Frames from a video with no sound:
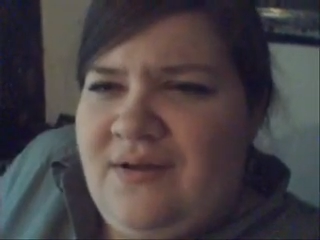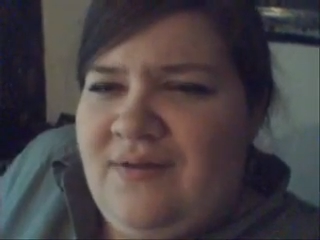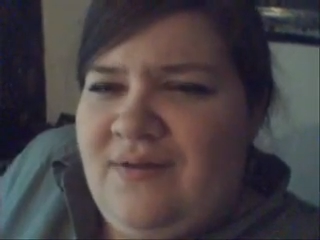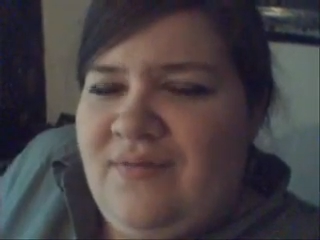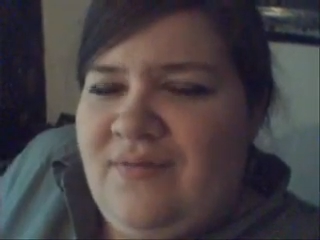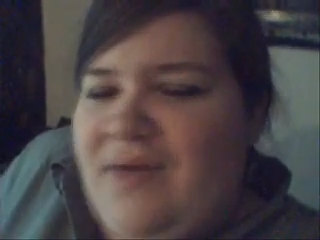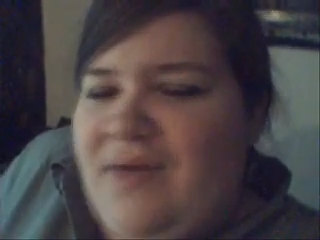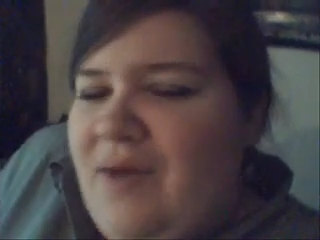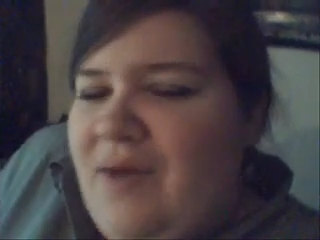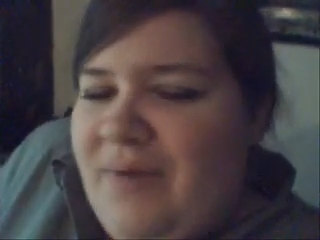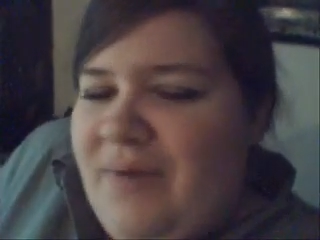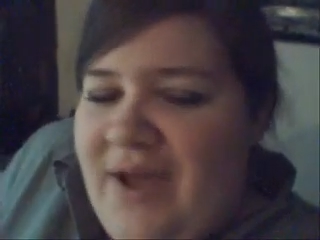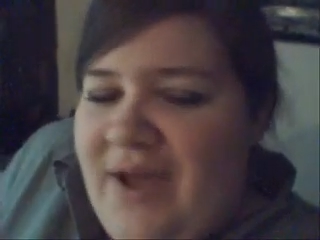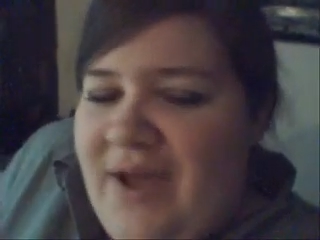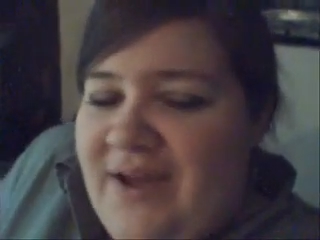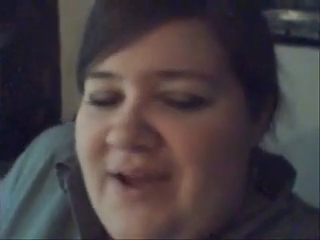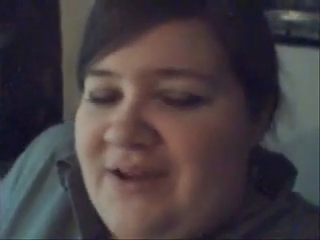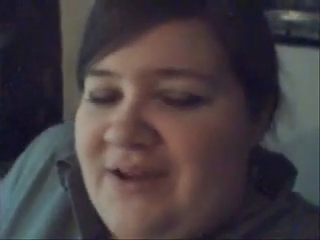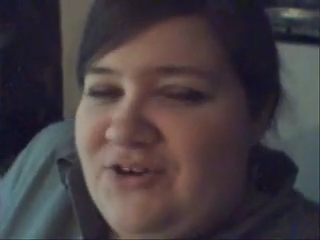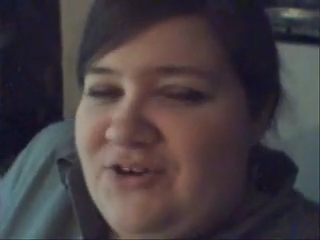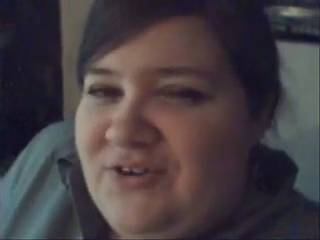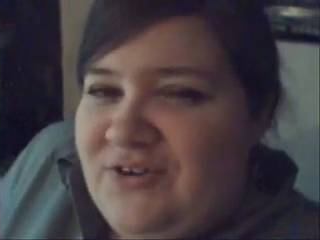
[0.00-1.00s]
not when I
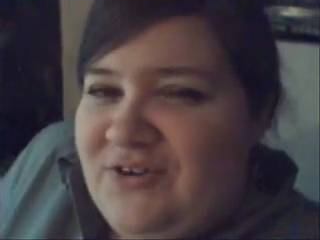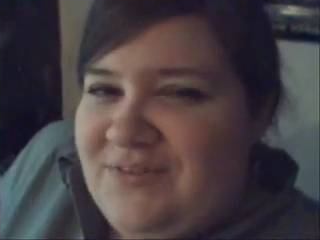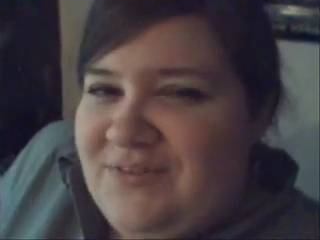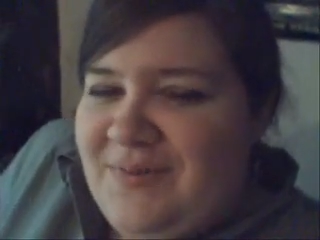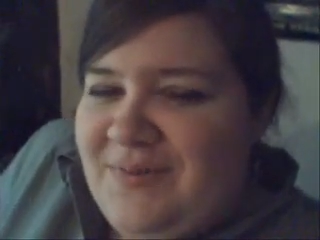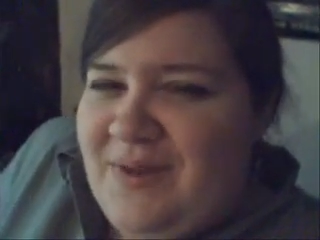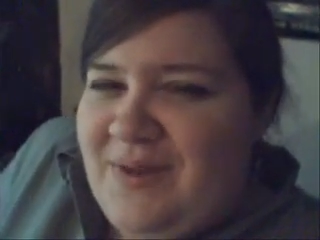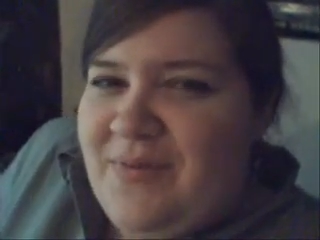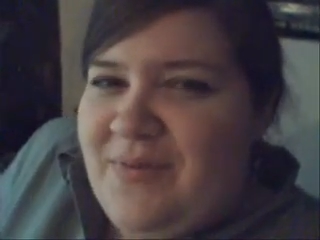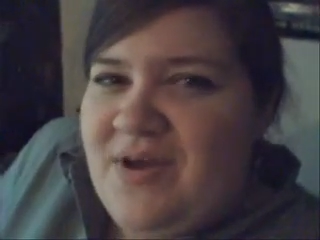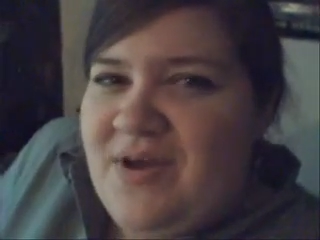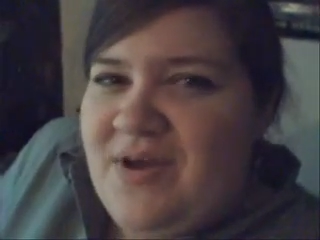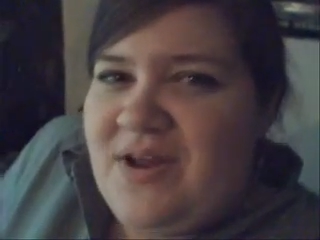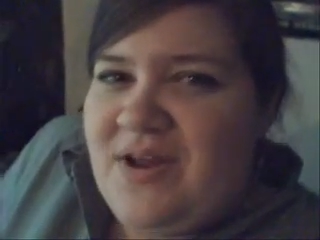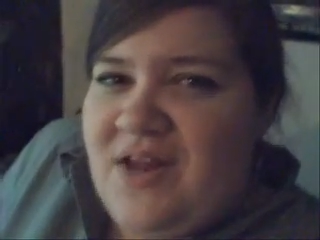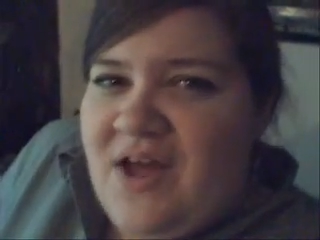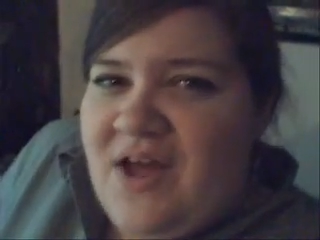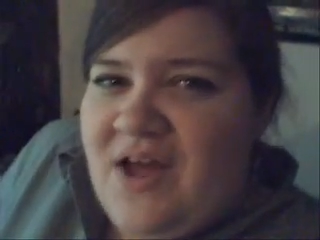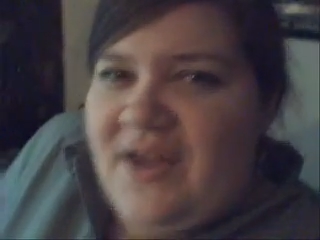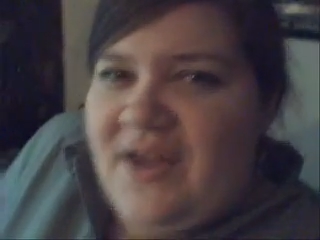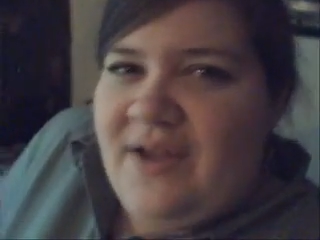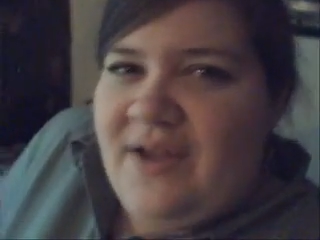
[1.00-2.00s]
had to address somebody, but
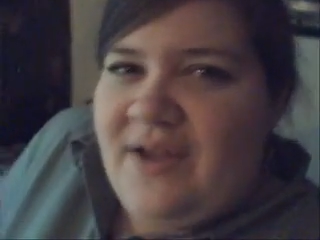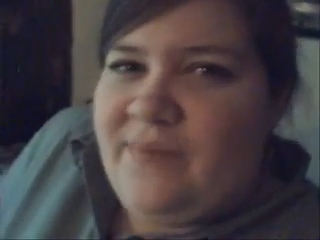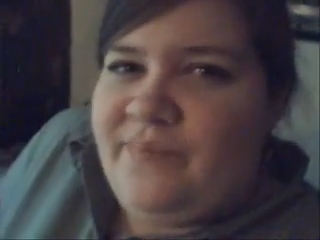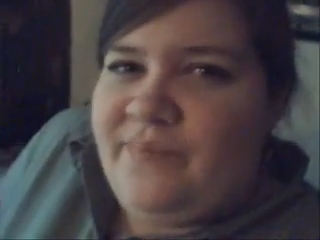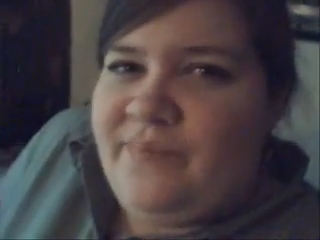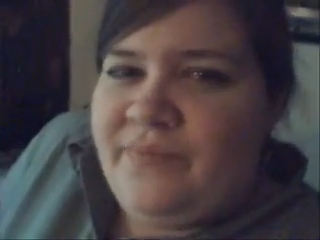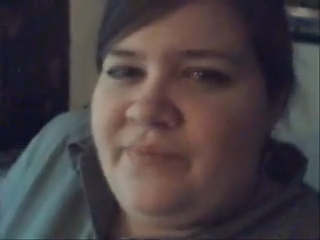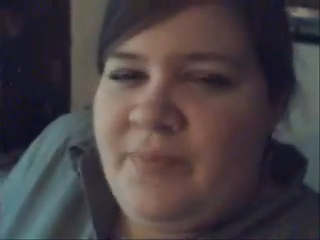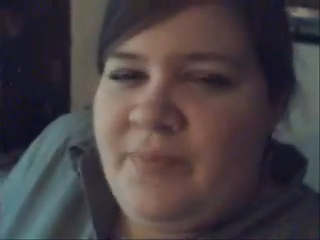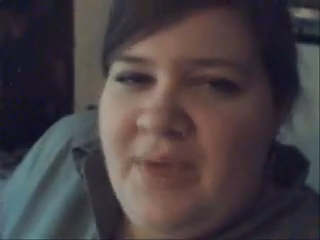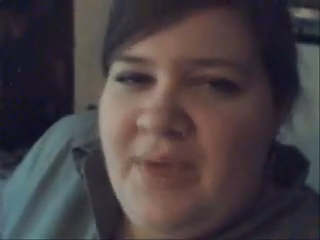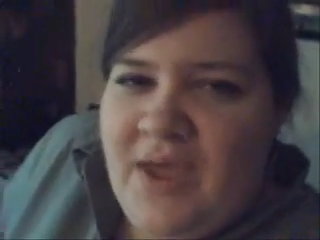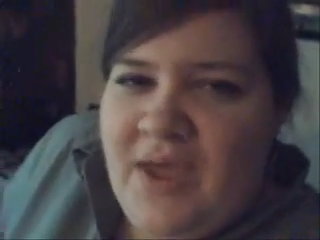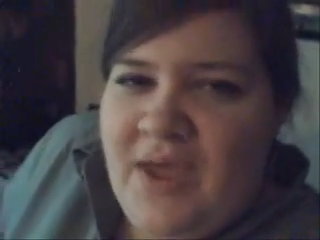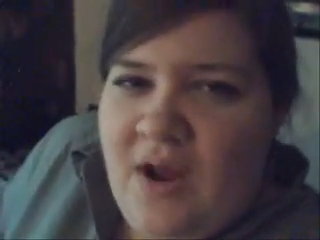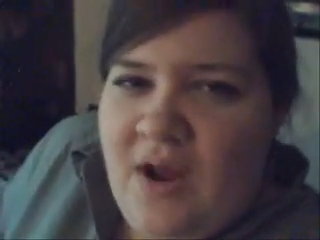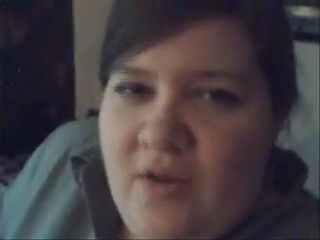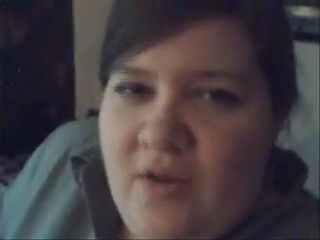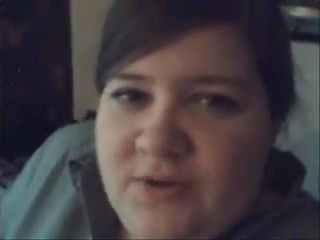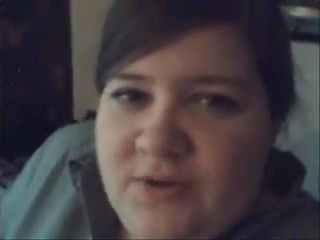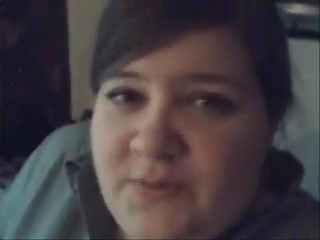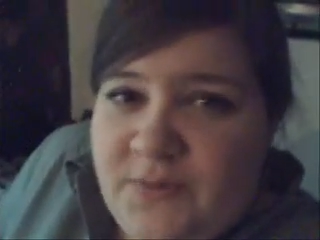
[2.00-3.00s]
like me and
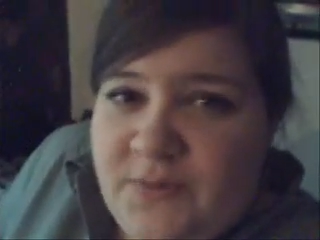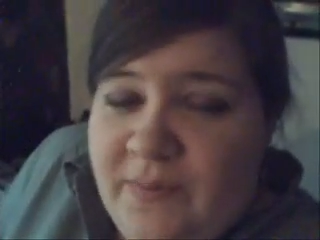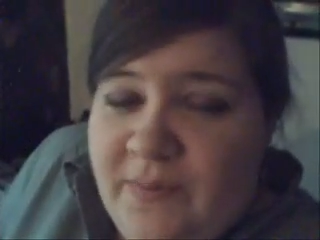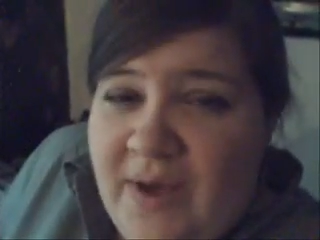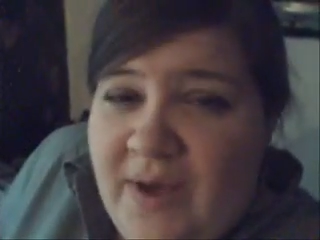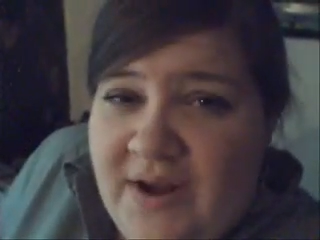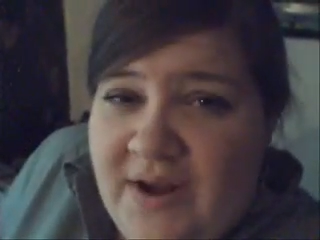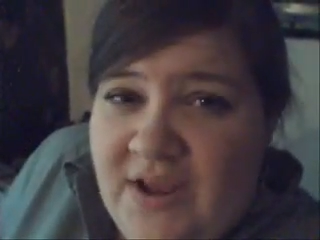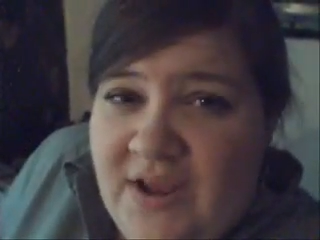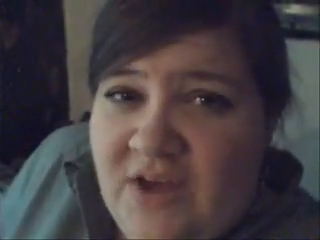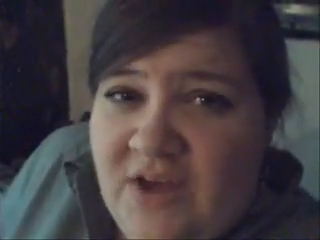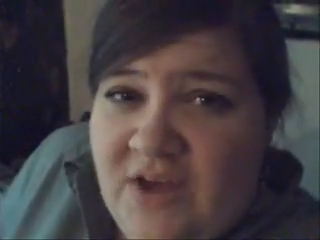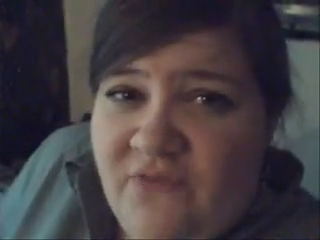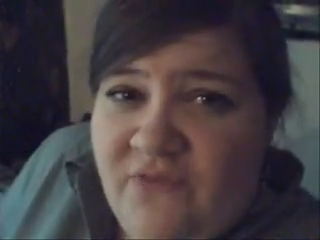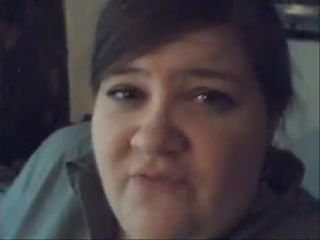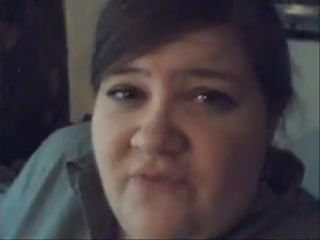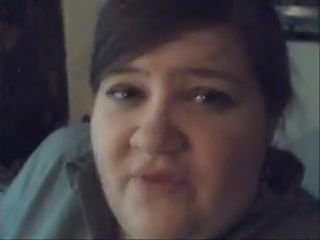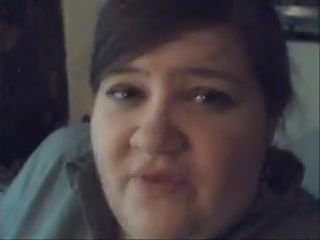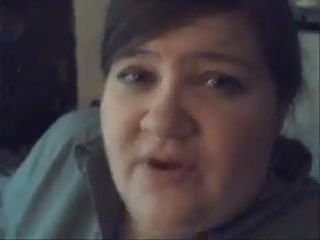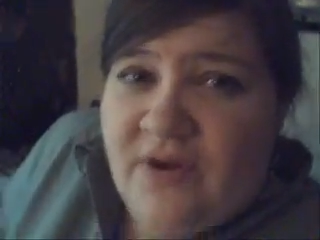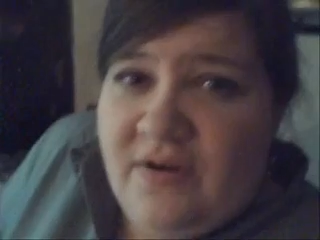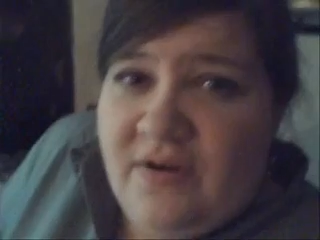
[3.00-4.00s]
a whole bunch of people had to get in
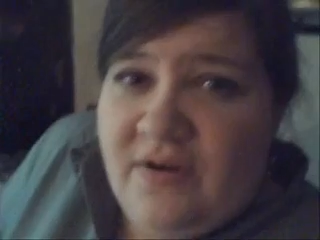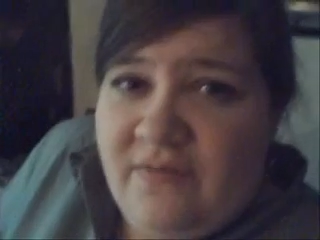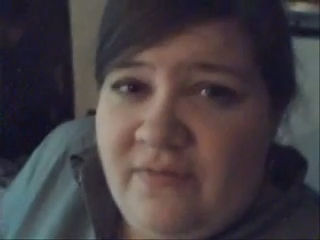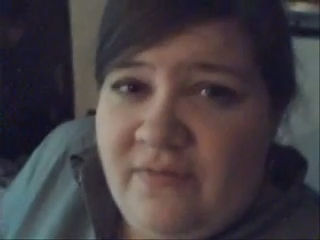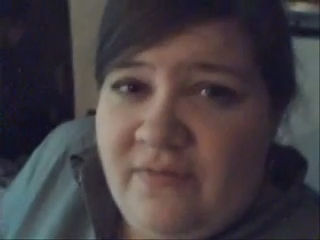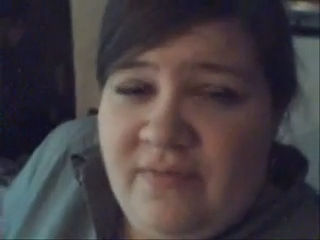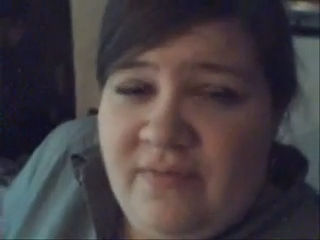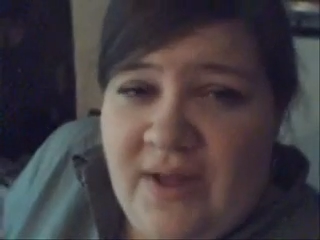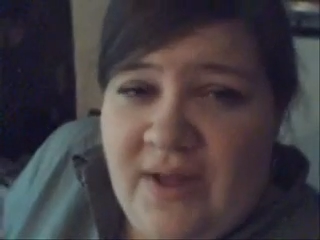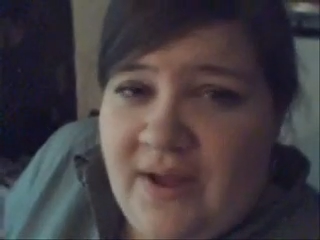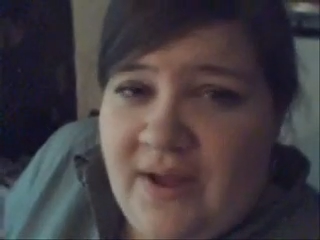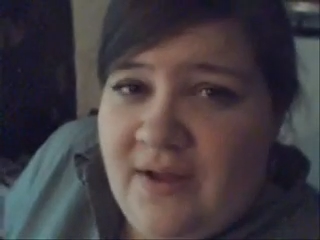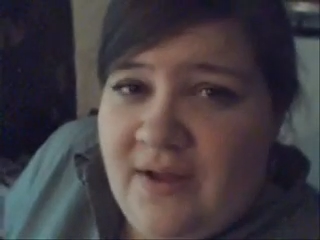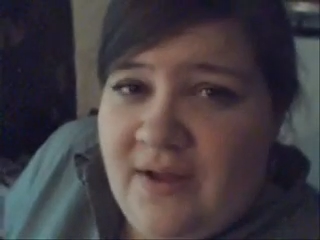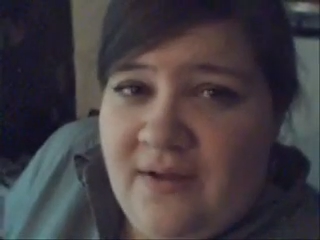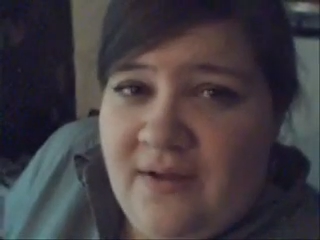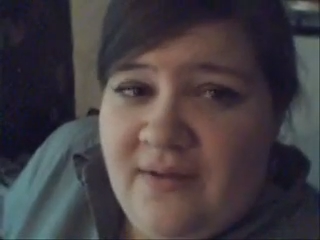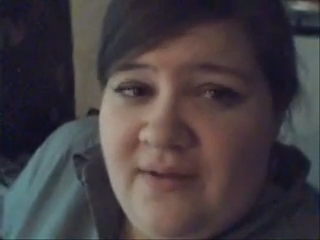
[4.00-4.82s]
front of like